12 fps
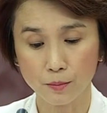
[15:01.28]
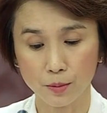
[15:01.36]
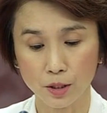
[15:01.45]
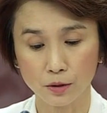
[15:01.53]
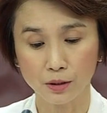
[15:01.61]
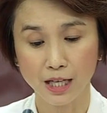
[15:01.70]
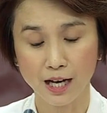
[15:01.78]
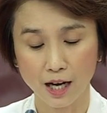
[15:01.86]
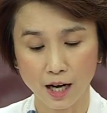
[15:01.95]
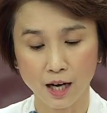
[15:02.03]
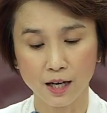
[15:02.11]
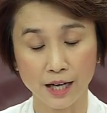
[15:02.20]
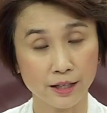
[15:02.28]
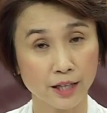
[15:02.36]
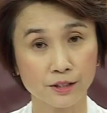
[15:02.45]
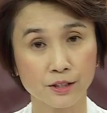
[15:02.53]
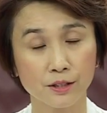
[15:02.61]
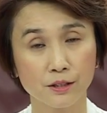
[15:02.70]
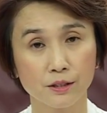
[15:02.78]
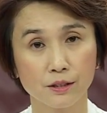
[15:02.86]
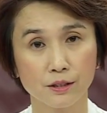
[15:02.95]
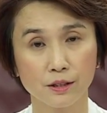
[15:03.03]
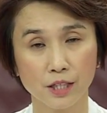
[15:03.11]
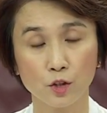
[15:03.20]
the bill are enacted
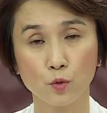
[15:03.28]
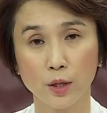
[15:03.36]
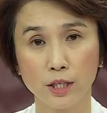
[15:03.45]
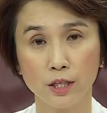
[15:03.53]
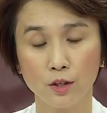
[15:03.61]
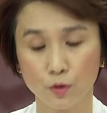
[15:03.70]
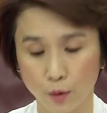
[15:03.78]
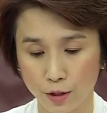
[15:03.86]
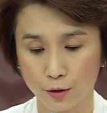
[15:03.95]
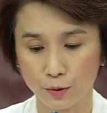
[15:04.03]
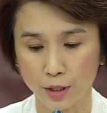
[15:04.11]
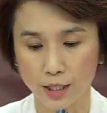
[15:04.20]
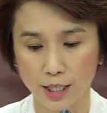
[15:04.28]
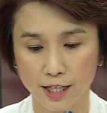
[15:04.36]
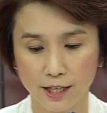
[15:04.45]
in 2023.